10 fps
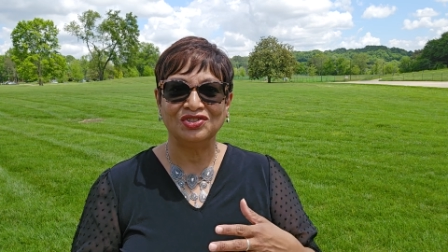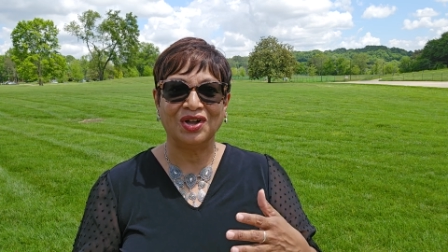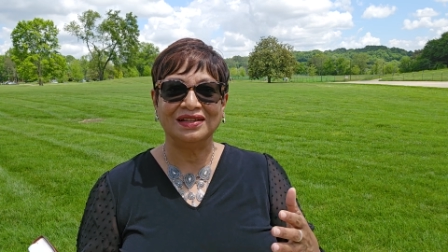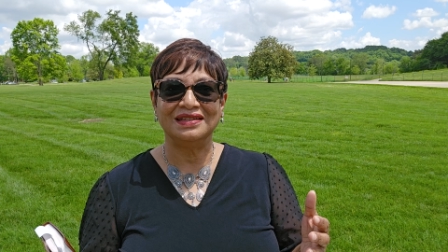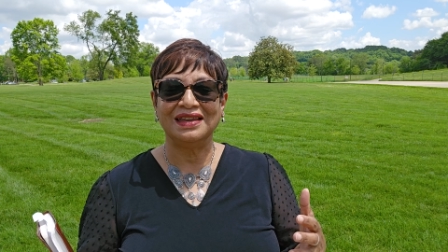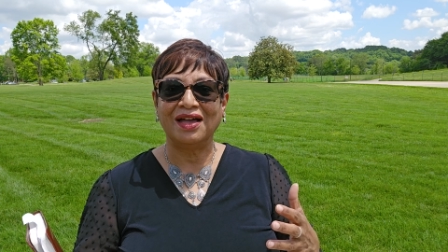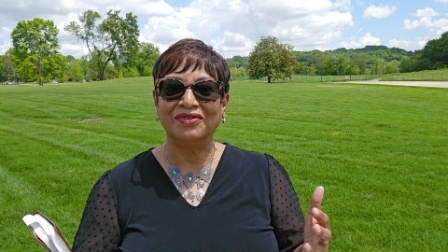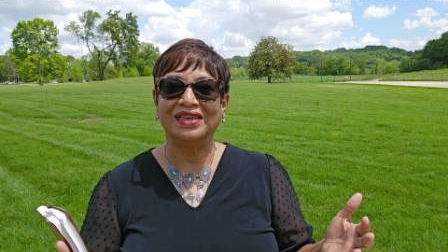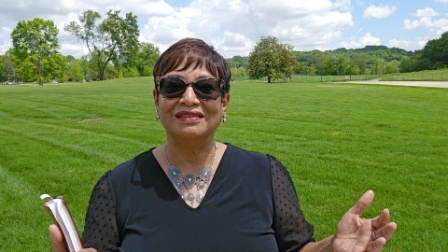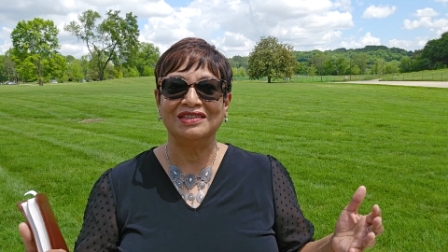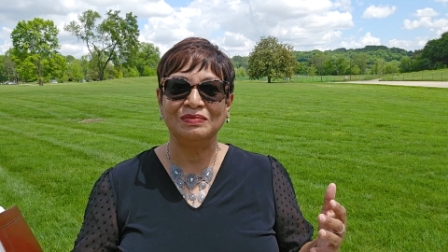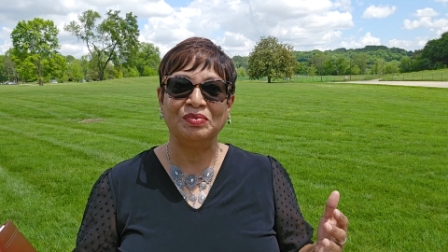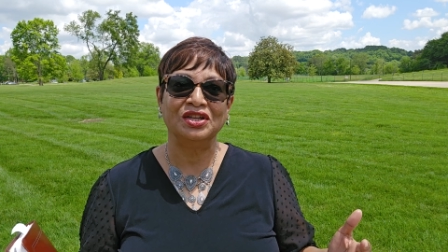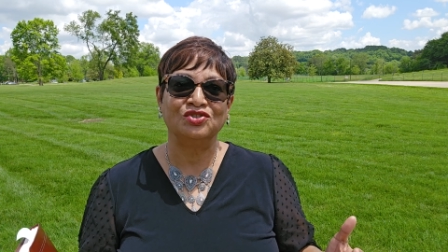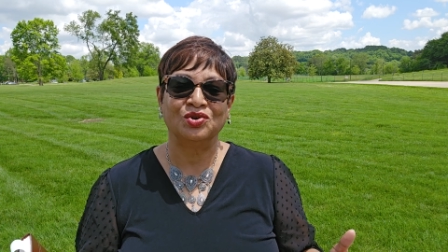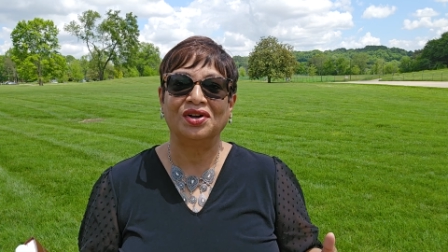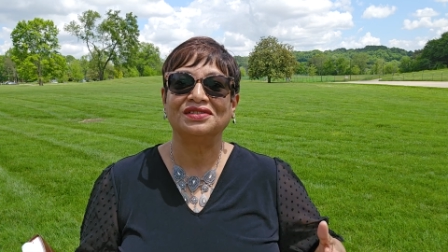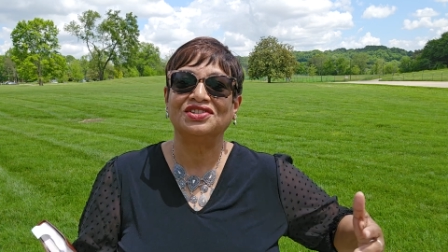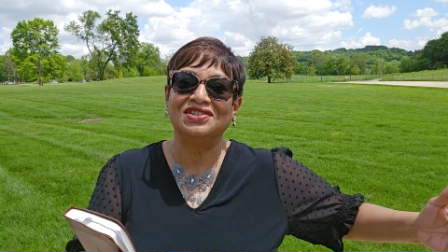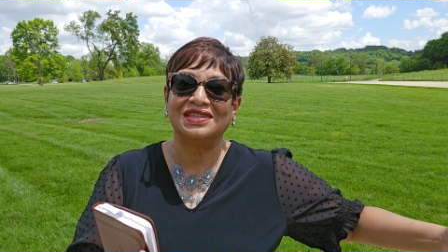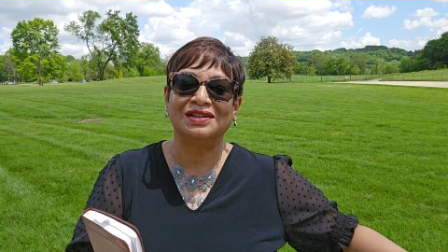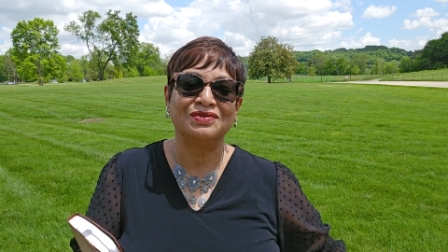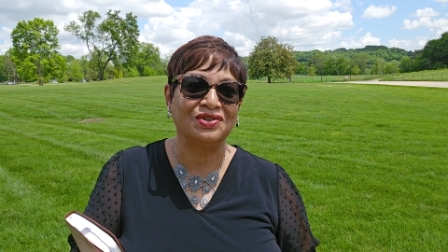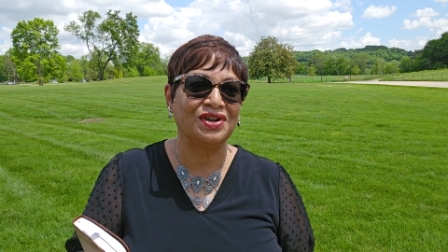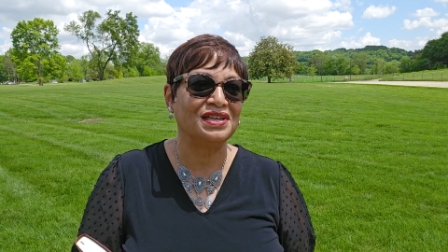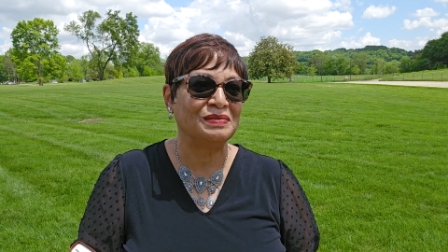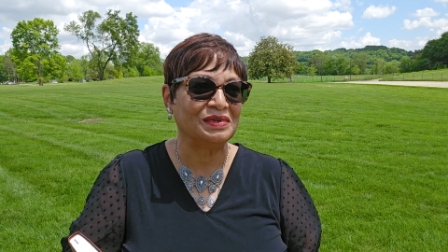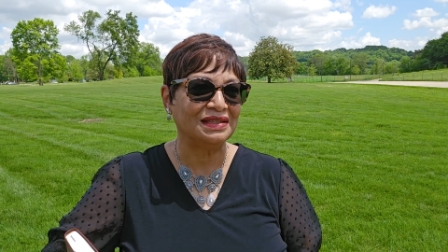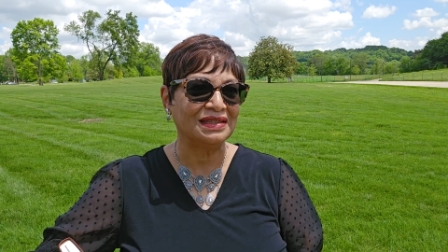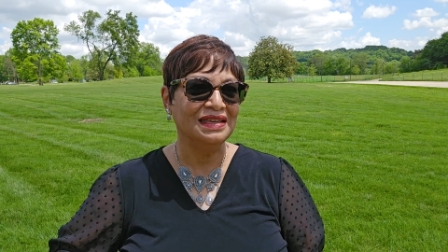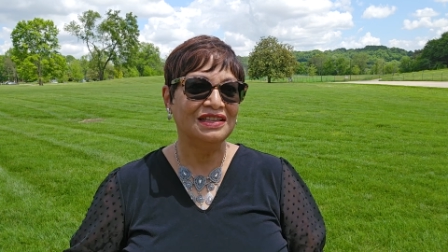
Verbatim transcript: tried to navigate this big truck, and she said it was her husband's,